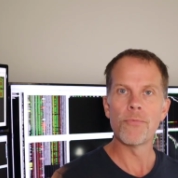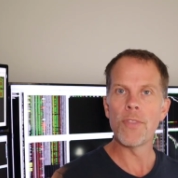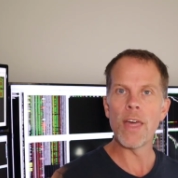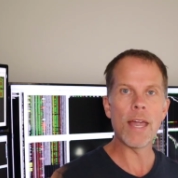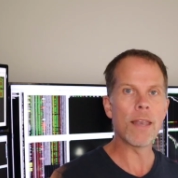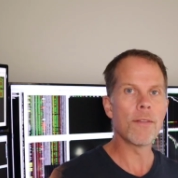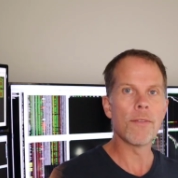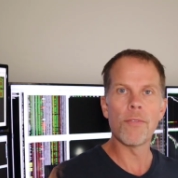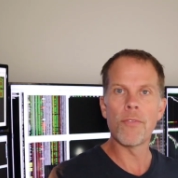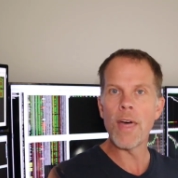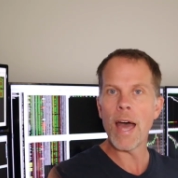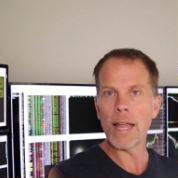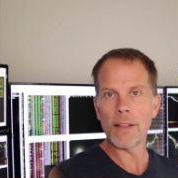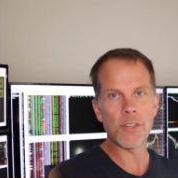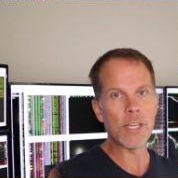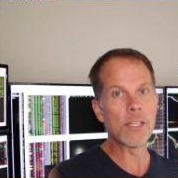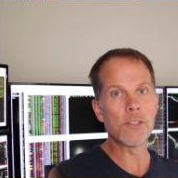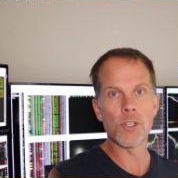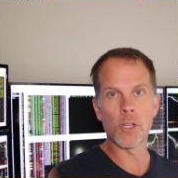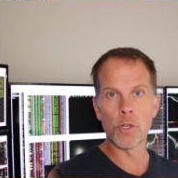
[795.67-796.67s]
then
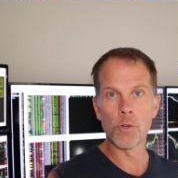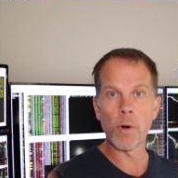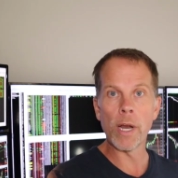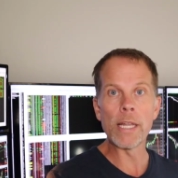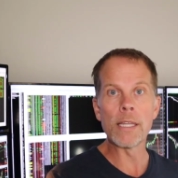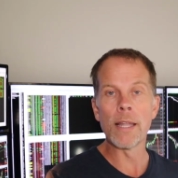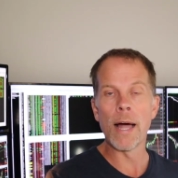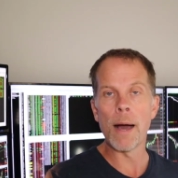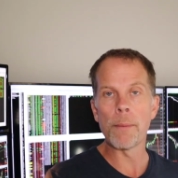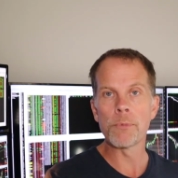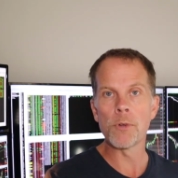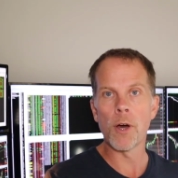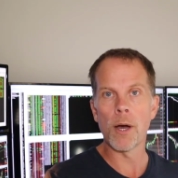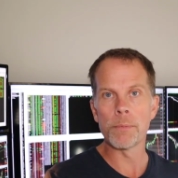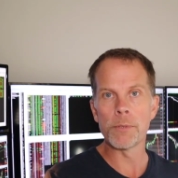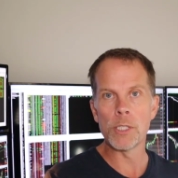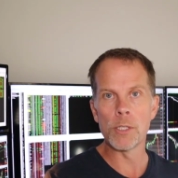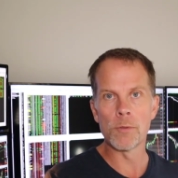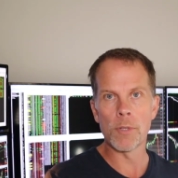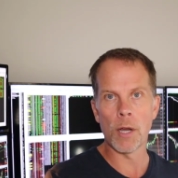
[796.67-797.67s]
that is a great
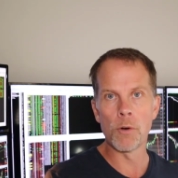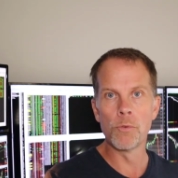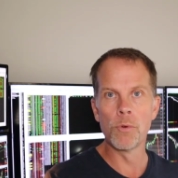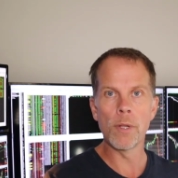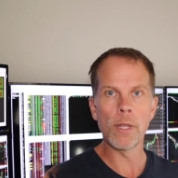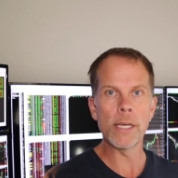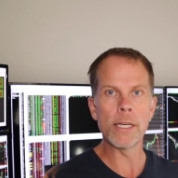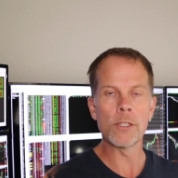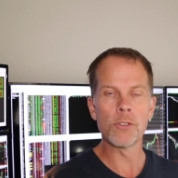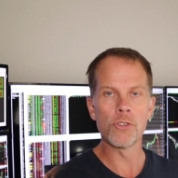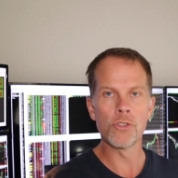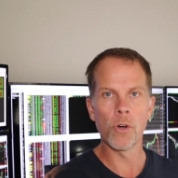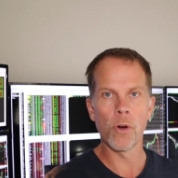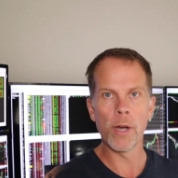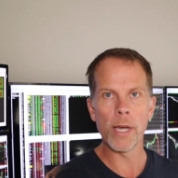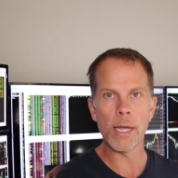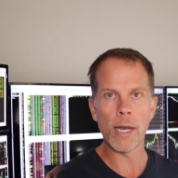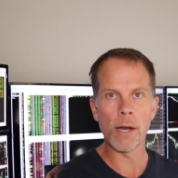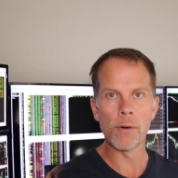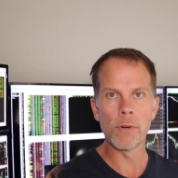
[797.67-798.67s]
laptop to use. I really
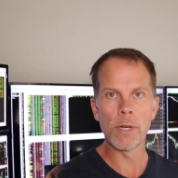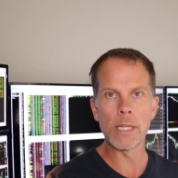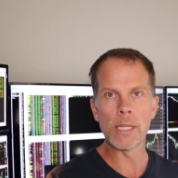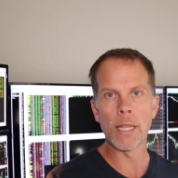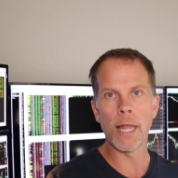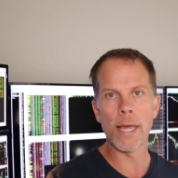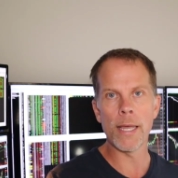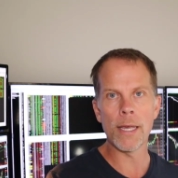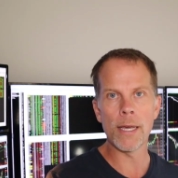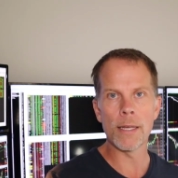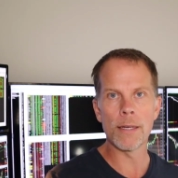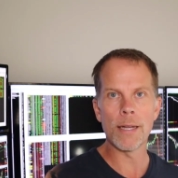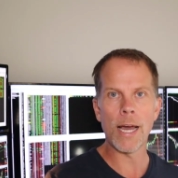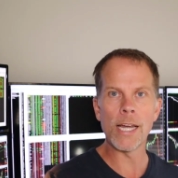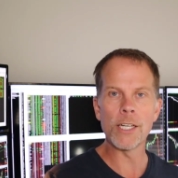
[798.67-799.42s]
enjoy it. I really like it.